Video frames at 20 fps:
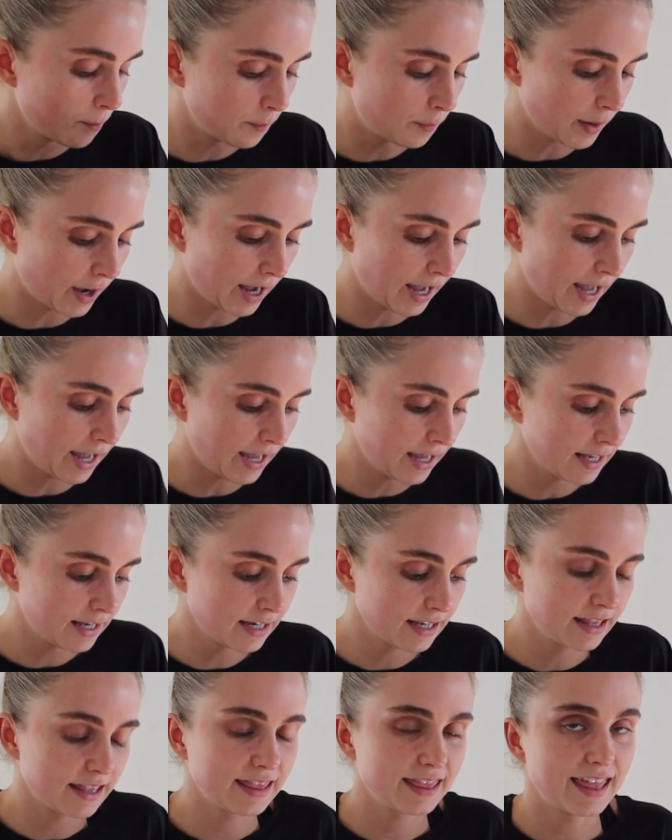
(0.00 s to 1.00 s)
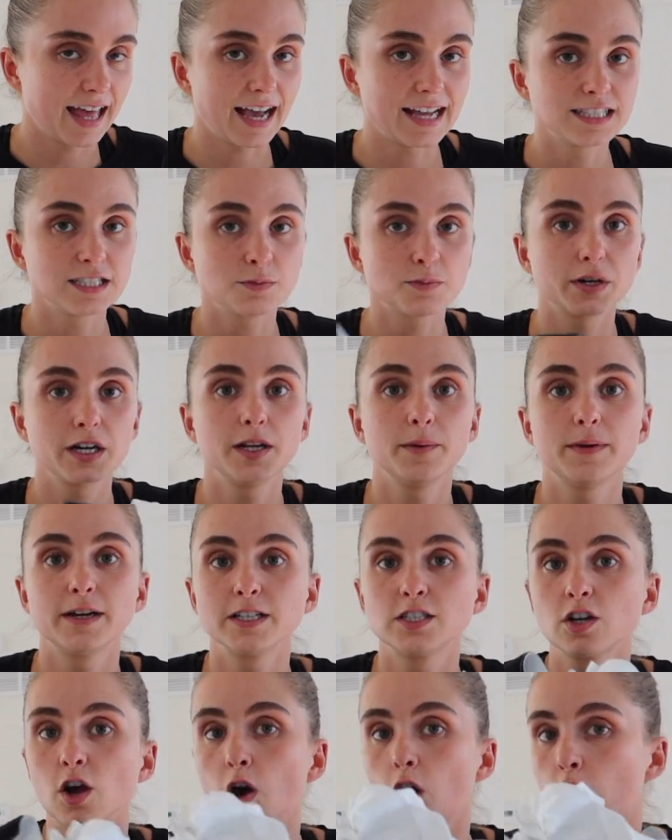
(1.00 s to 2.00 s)
But that's pretty
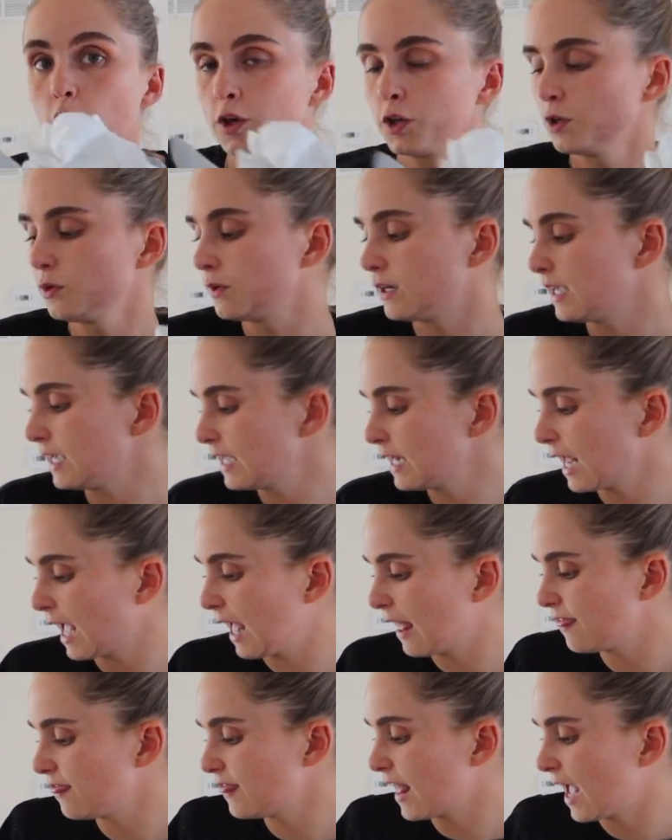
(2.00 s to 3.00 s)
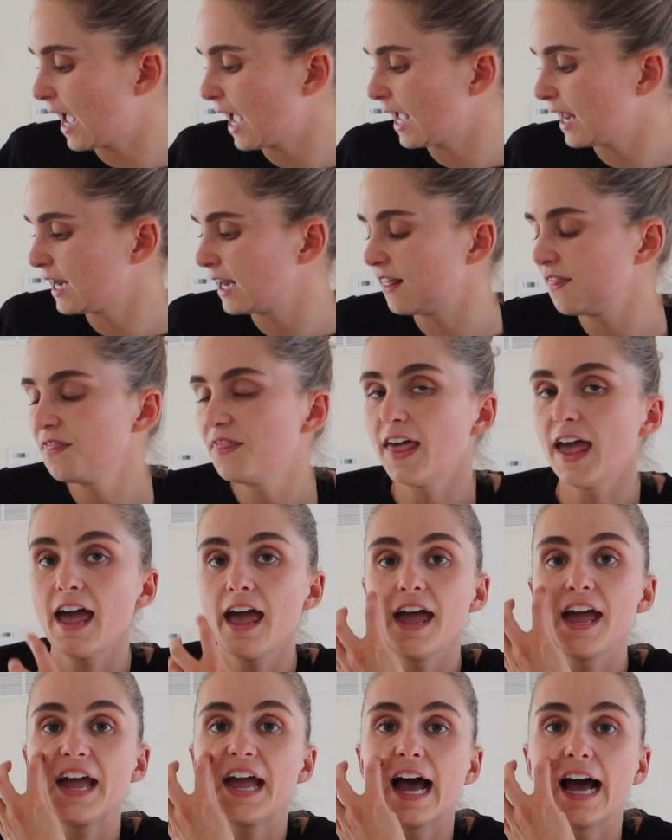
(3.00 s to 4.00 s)
much all you need. And then
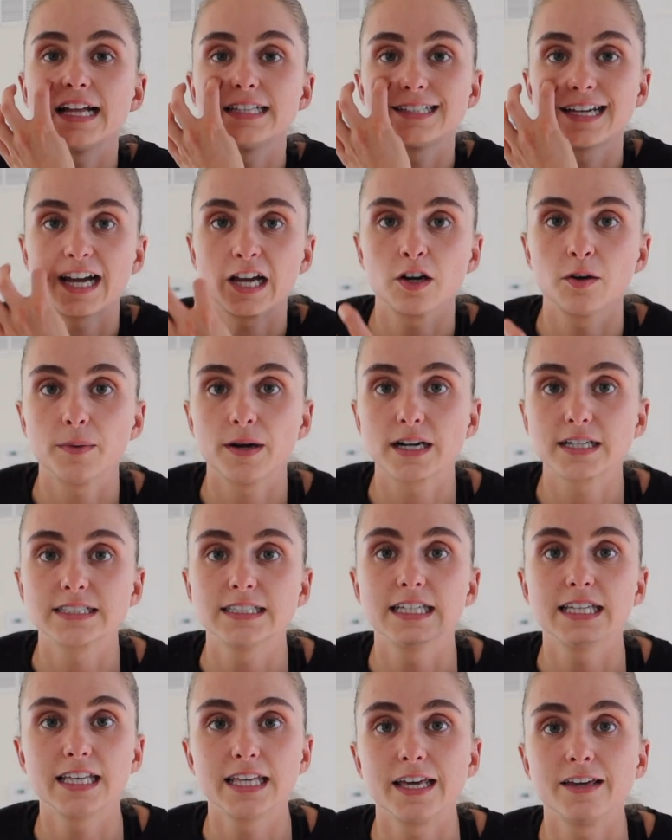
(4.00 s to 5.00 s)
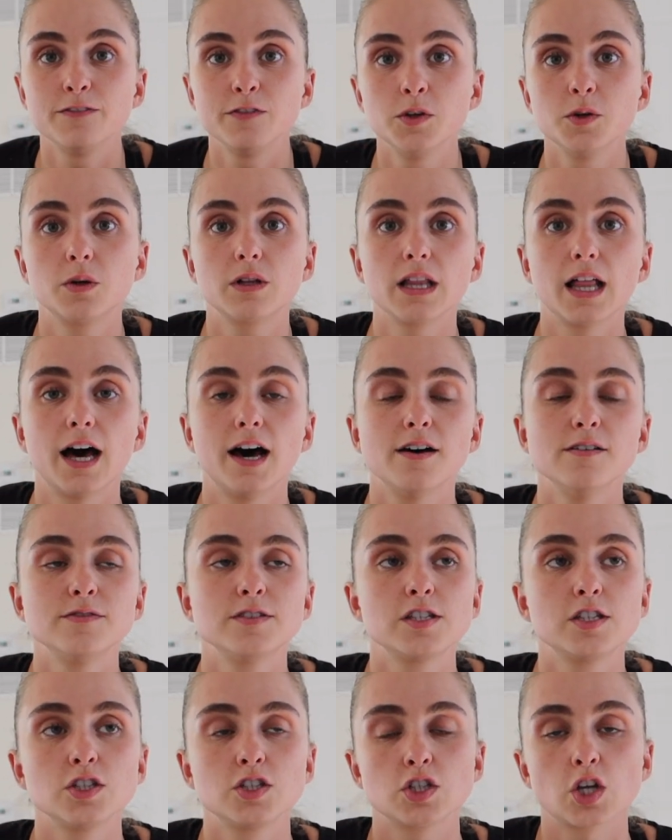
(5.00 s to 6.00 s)
they at Title Boxing give you
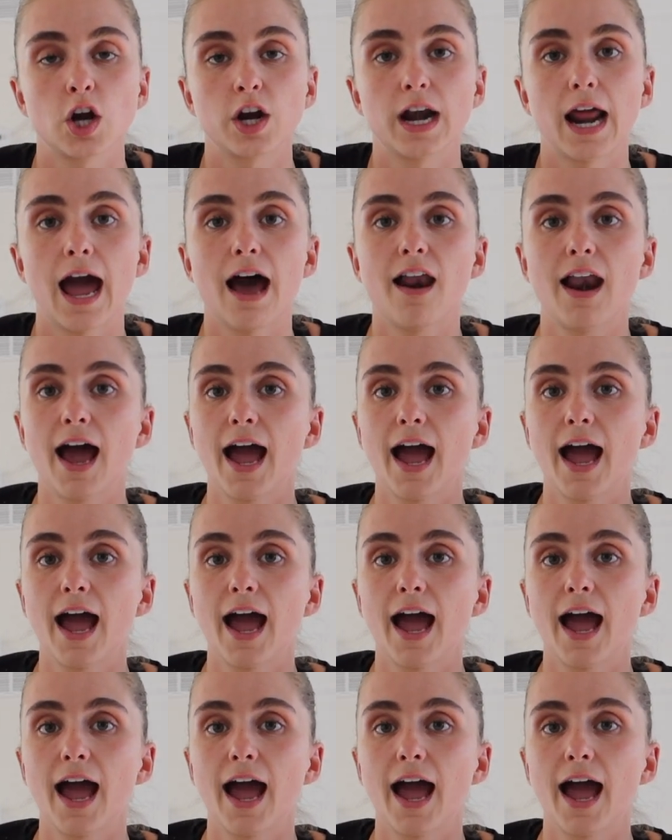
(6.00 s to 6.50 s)
gloves to start out.